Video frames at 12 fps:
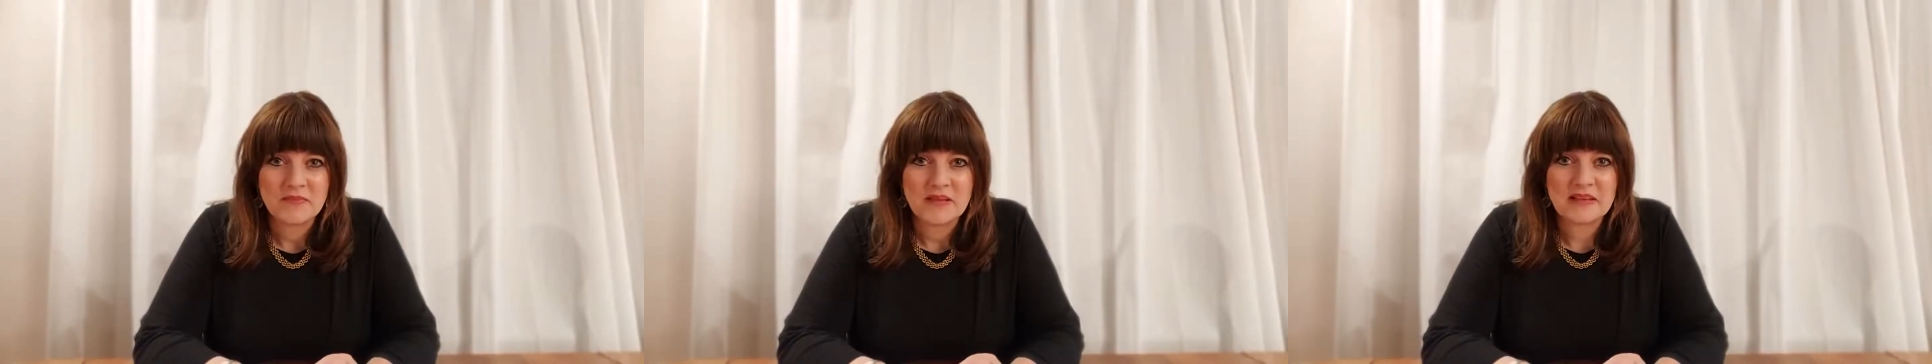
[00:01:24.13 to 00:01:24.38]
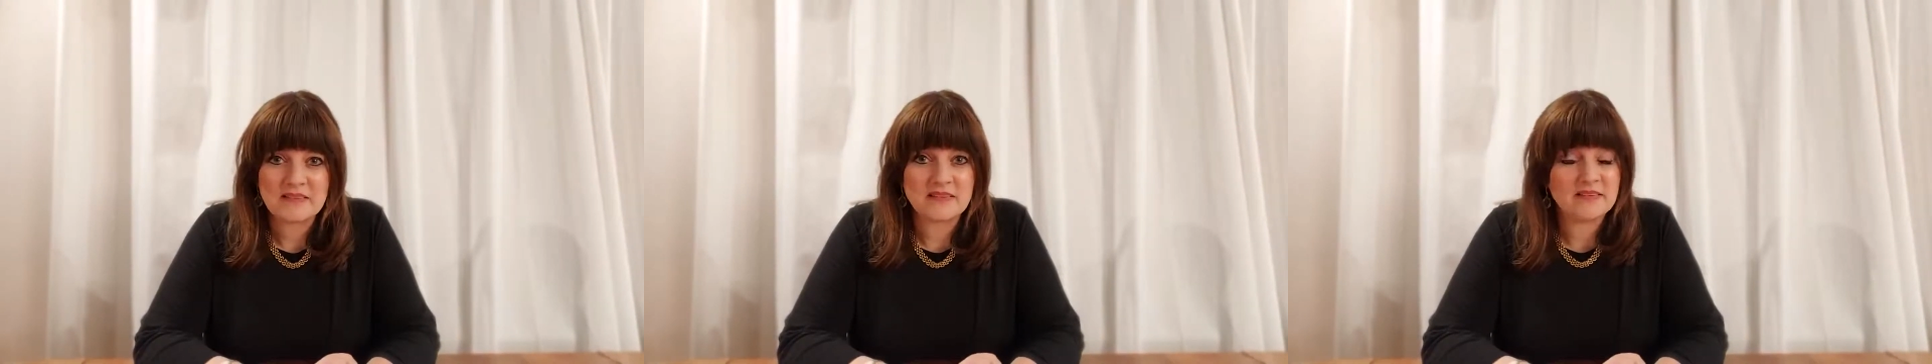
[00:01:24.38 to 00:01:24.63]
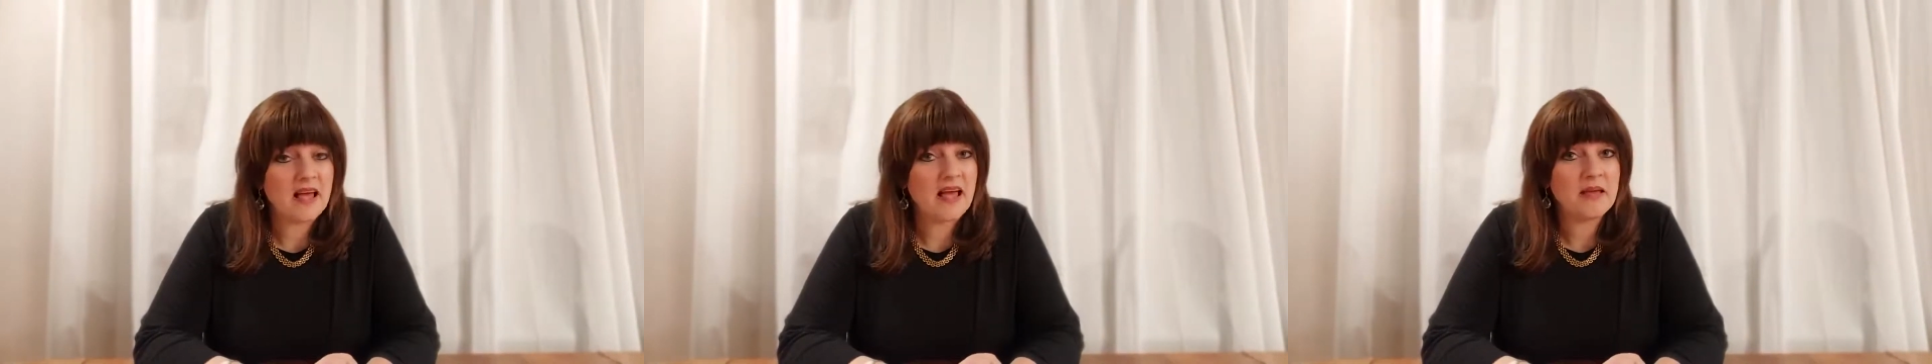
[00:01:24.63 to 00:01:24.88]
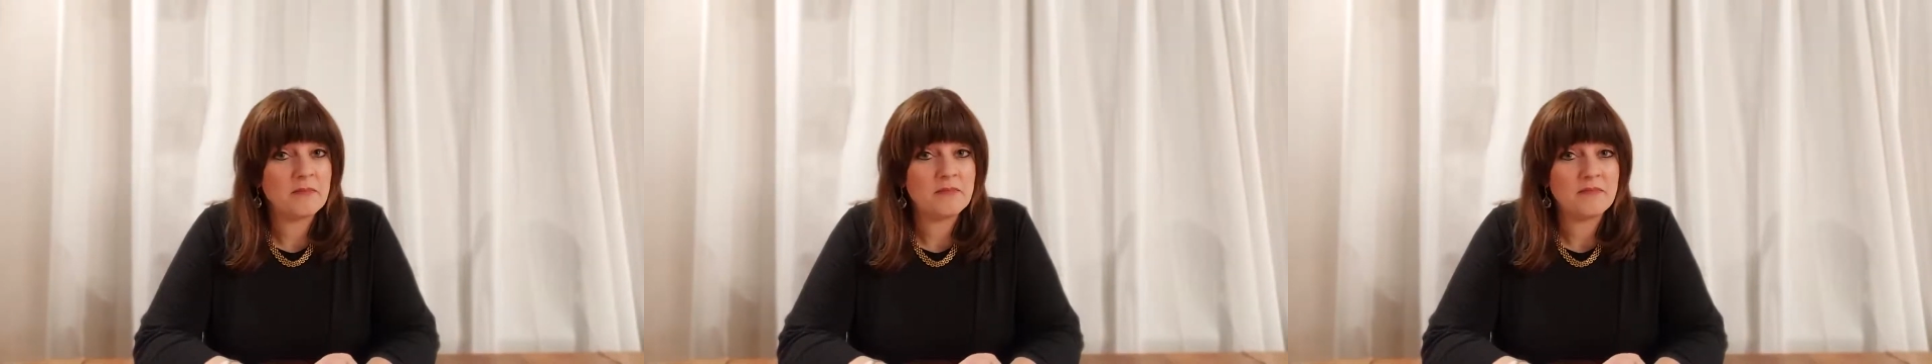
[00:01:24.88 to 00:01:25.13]
It's a
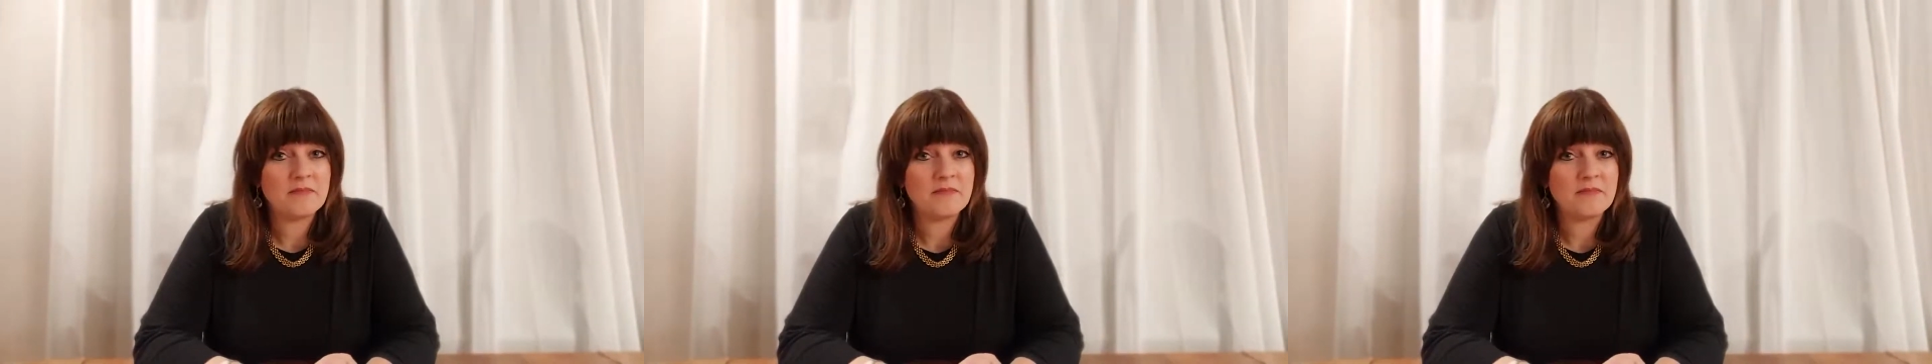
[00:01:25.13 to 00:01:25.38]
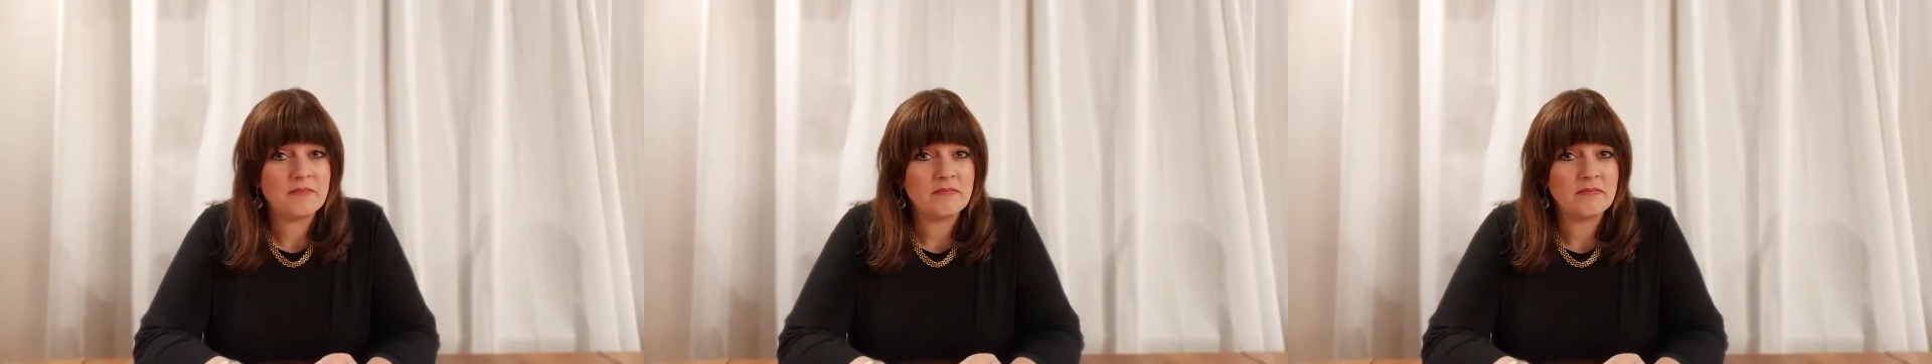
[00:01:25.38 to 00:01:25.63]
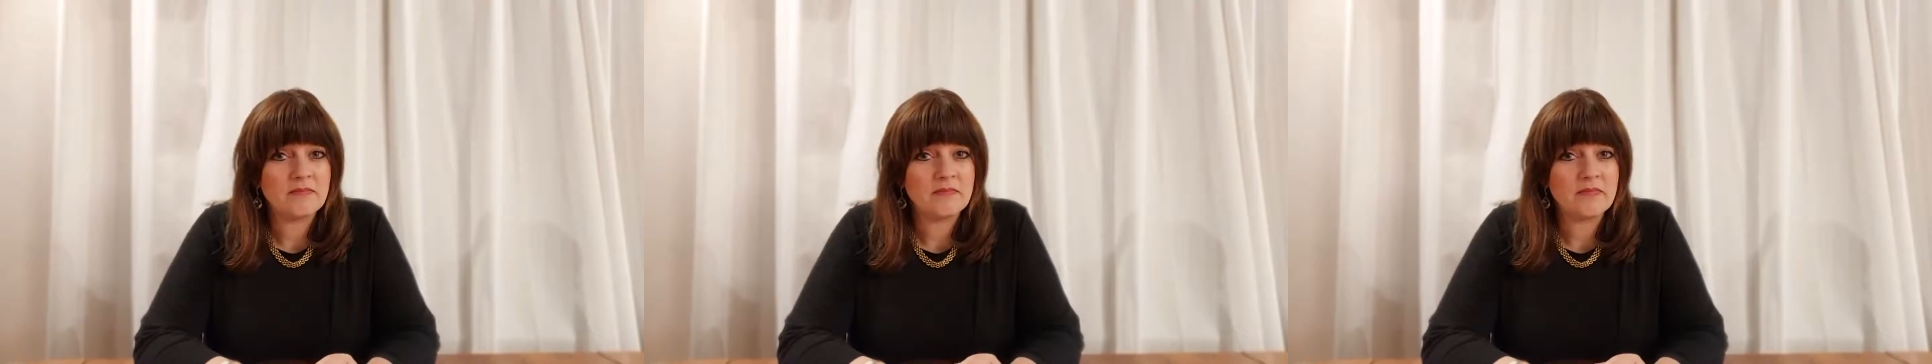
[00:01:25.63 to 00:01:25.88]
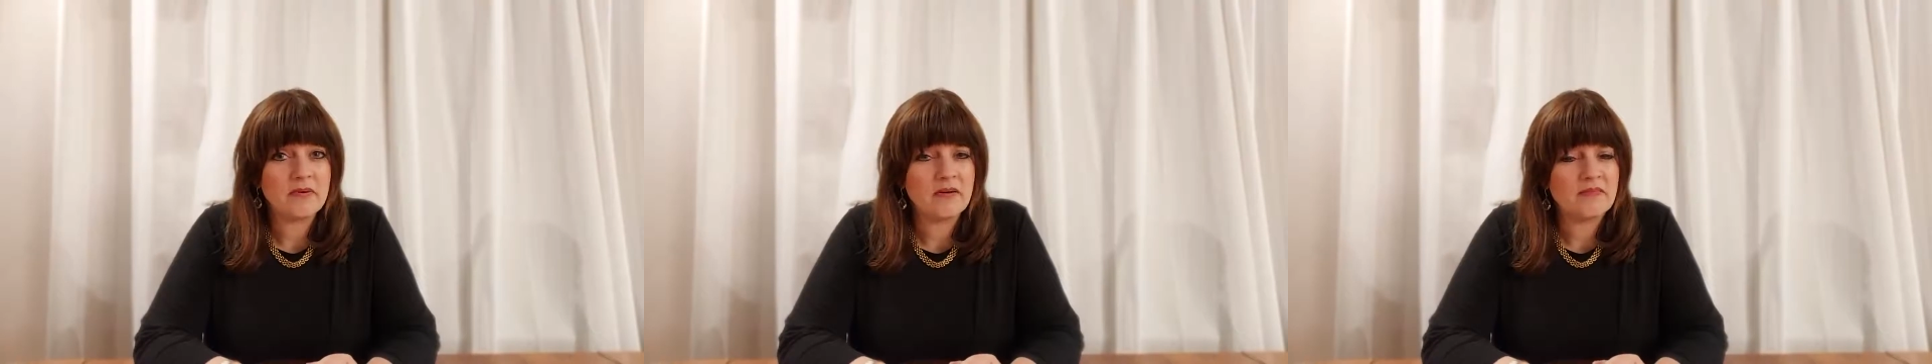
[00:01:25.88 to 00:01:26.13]
time
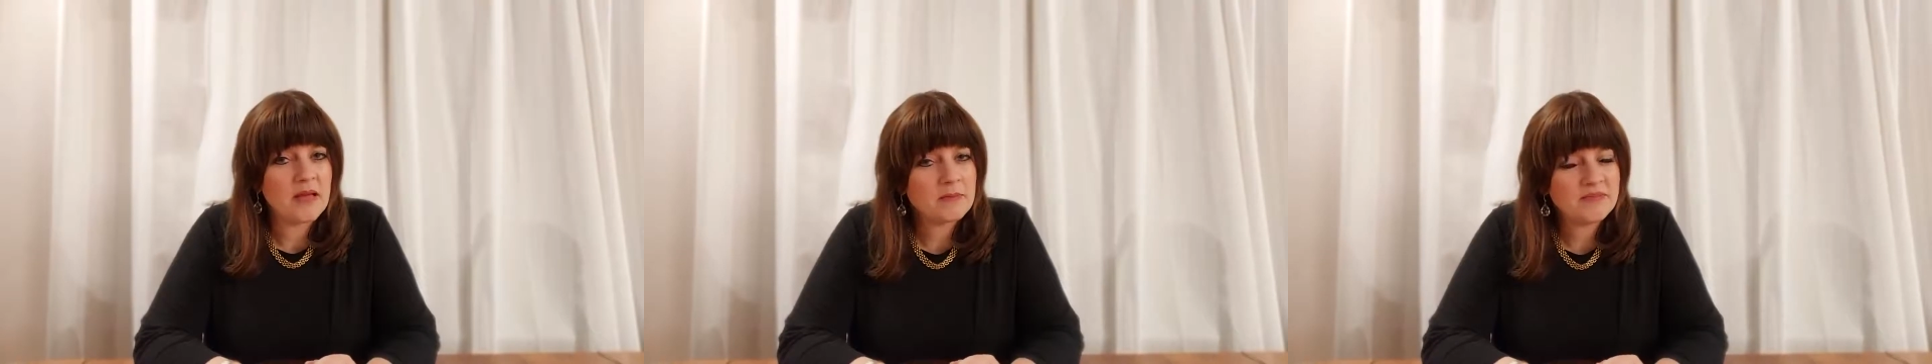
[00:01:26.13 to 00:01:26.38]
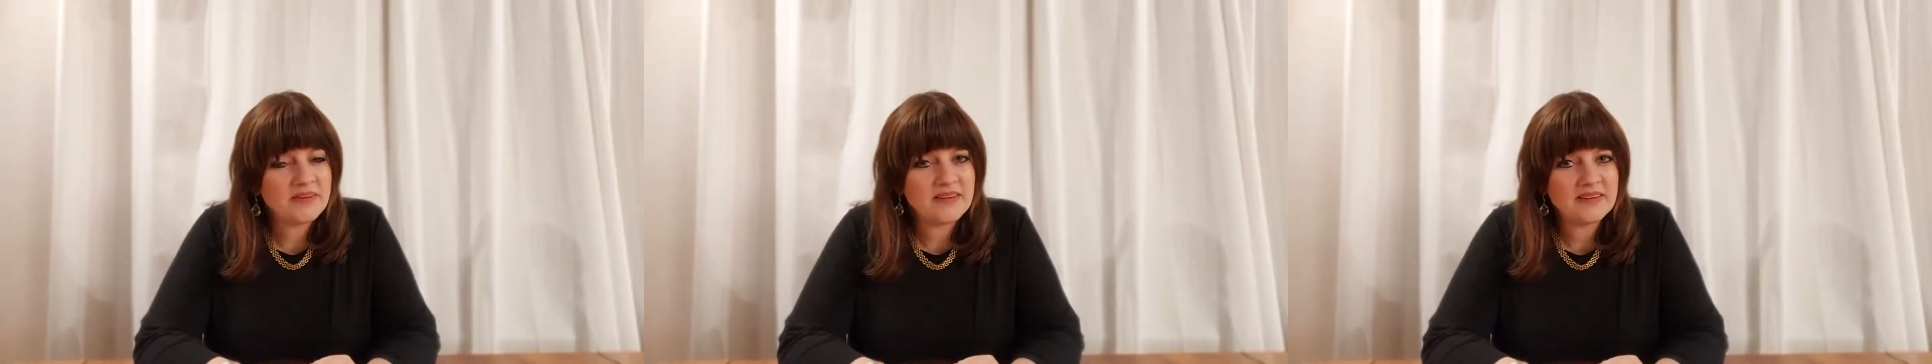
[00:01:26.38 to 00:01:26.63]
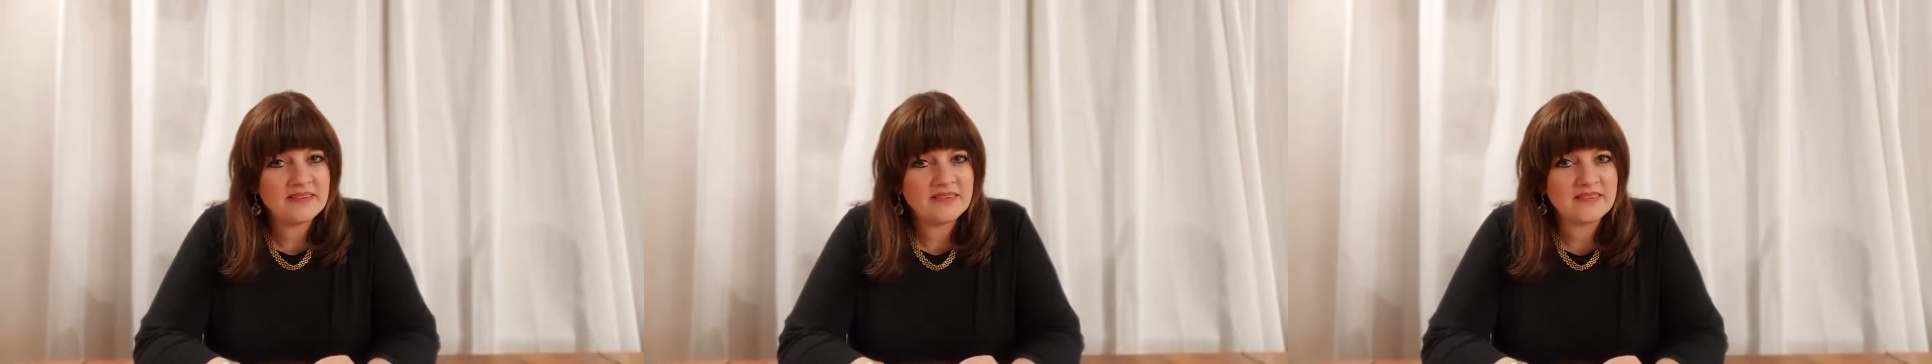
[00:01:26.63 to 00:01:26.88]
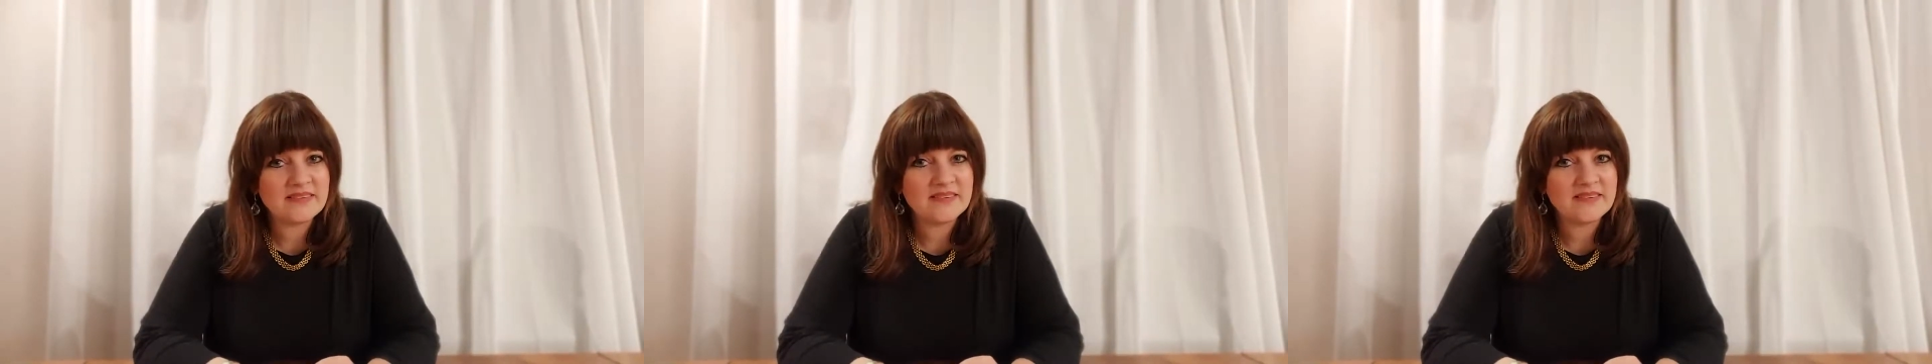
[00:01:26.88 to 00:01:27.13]
of
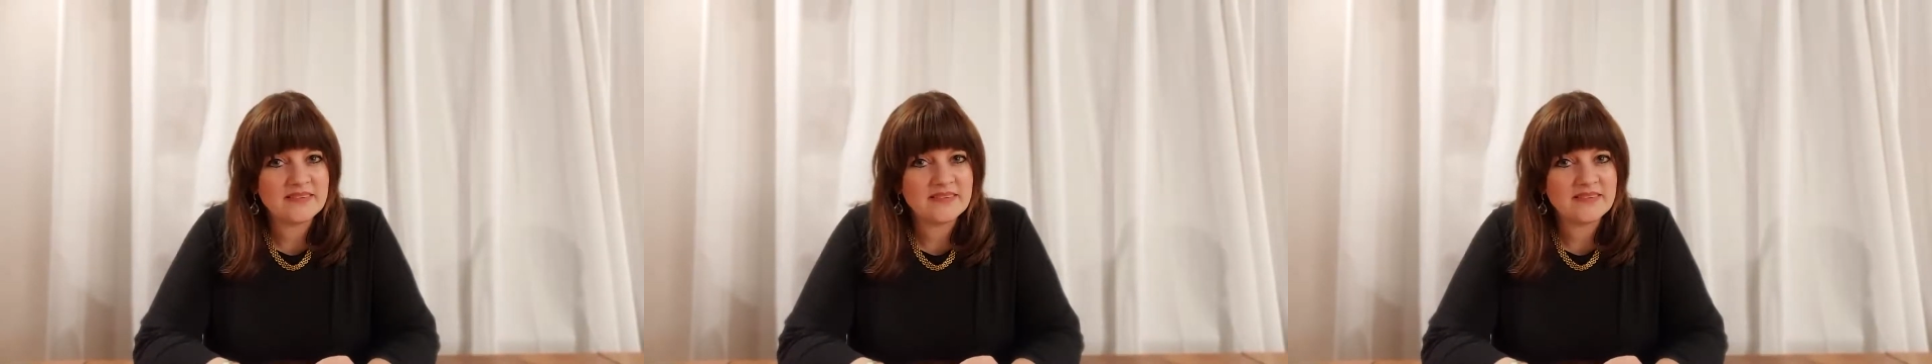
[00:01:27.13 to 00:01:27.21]
emptiness.